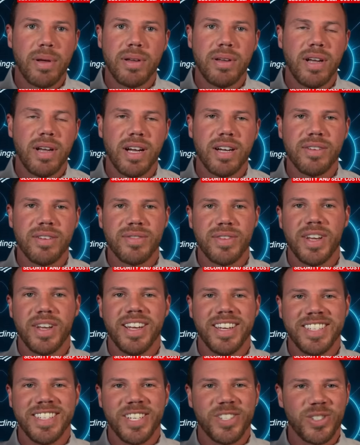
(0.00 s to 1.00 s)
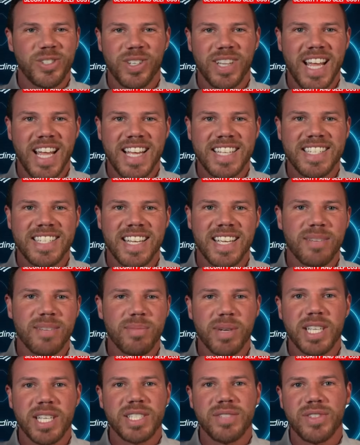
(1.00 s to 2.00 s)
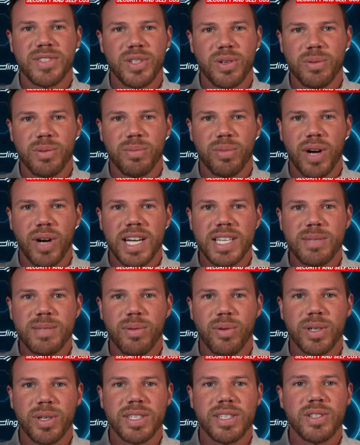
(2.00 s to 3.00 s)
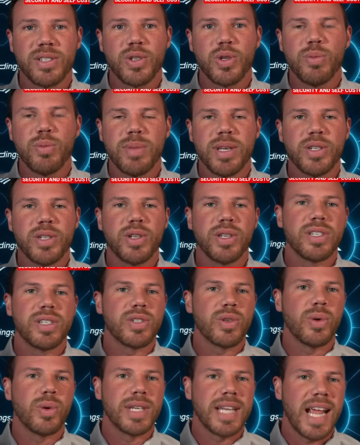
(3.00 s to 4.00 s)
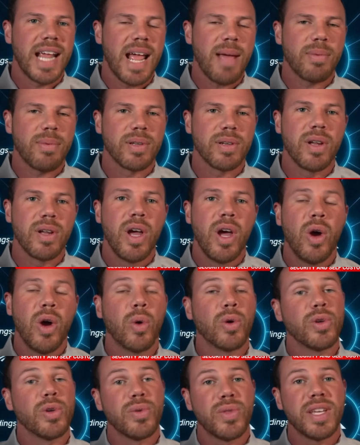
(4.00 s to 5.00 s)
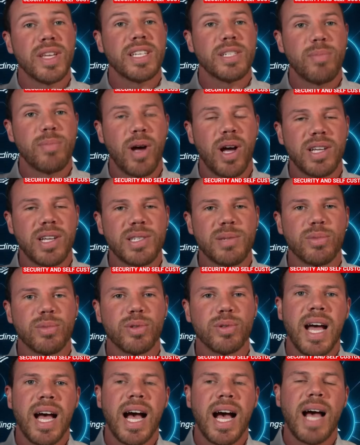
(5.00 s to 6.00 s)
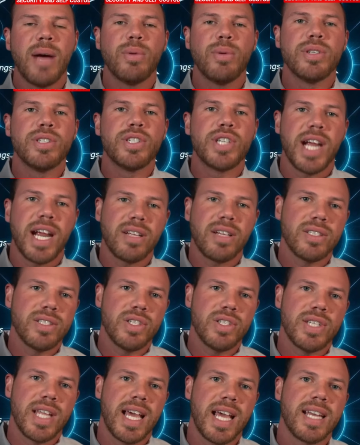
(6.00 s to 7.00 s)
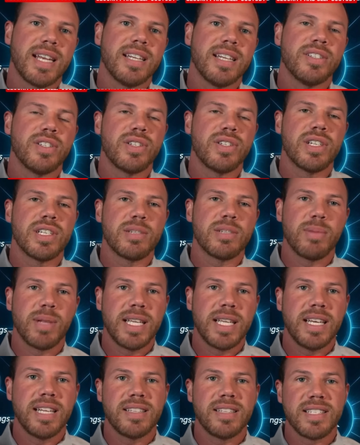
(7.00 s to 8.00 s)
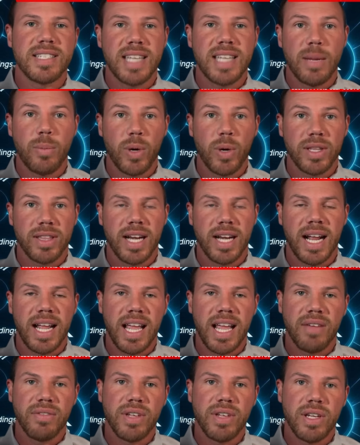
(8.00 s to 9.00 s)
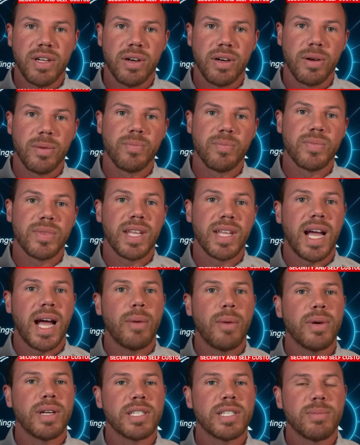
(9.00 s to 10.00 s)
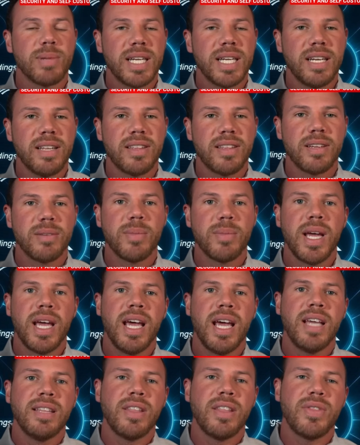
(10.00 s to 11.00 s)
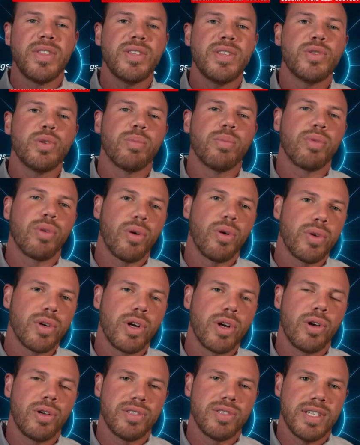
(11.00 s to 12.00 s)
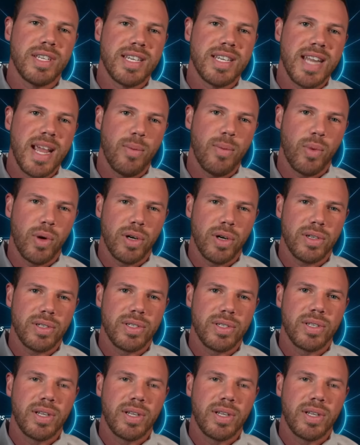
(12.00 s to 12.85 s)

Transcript: of a digital asset because of a certain price point that you mention is going to happen or you think is possible, I would challenge that and just explain it the same way that I have here. I would explain to them that these are protocols and networks,